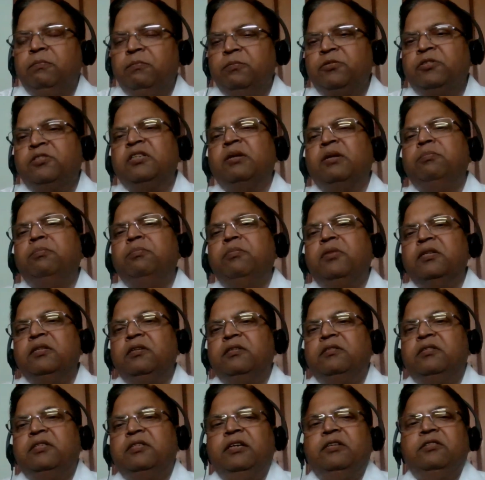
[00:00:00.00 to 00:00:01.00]
some
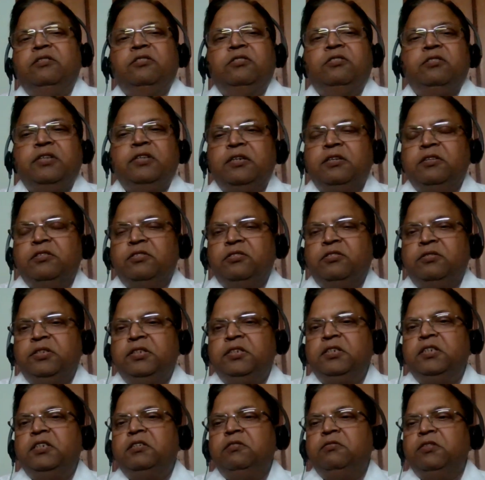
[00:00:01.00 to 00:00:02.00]
other things that is
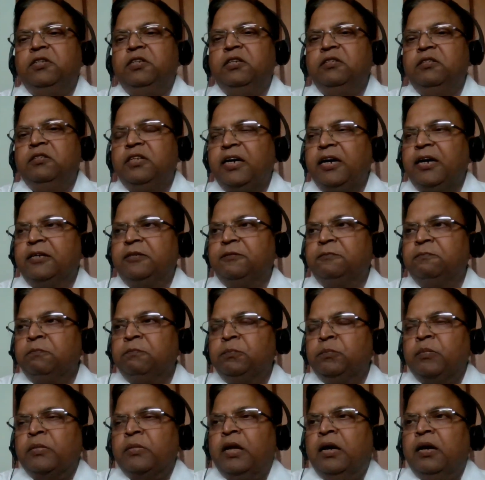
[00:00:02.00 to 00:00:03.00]
needed in that.
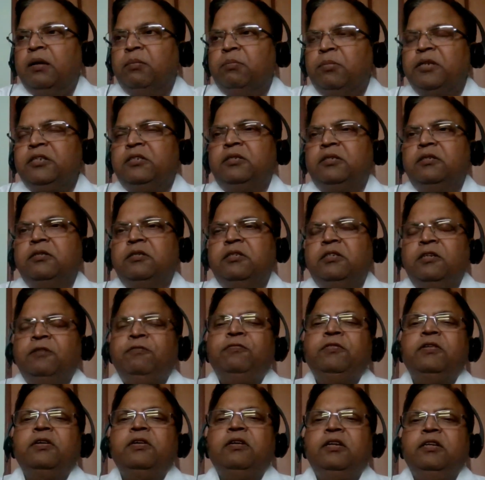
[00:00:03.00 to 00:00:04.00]
But
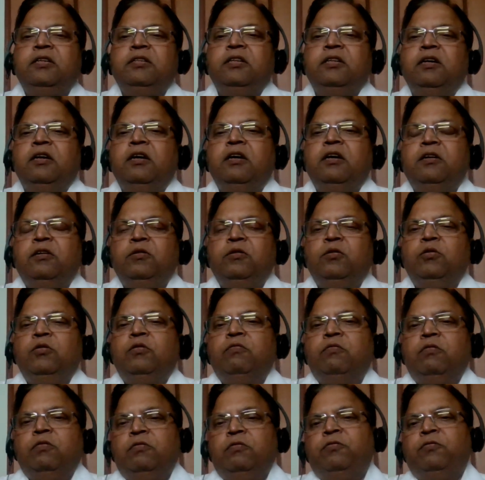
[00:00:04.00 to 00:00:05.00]
definitely there
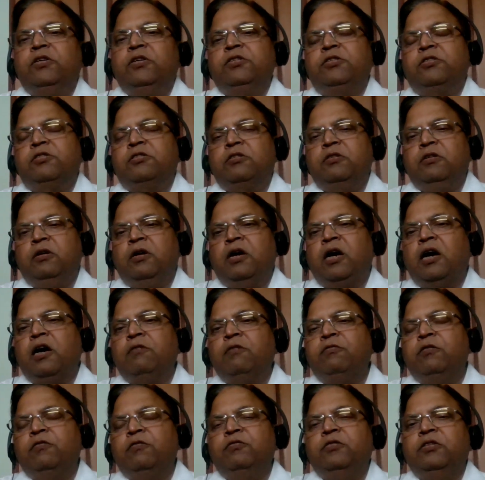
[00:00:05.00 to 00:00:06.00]
are first
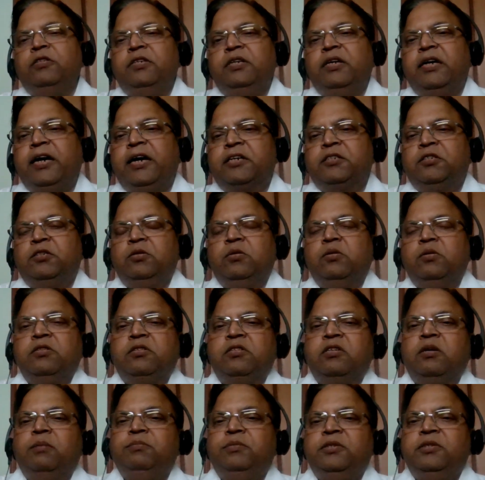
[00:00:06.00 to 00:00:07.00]
half of the actual
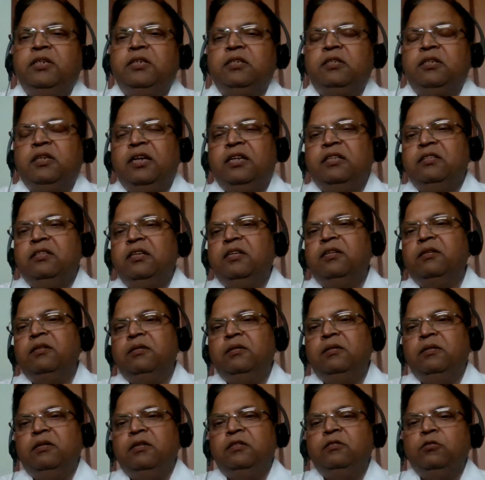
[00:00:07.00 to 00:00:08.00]
subject, and
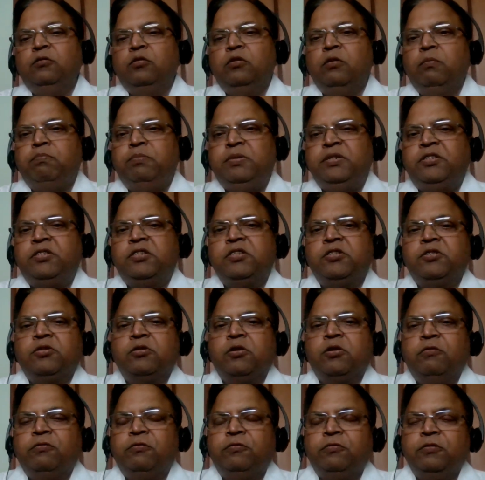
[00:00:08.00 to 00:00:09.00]
then in the pieces
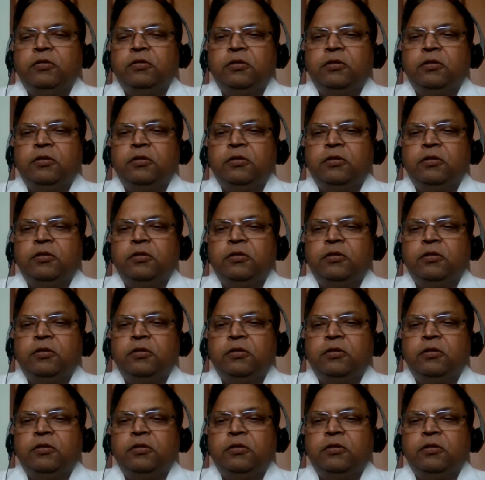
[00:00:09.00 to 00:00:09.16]
of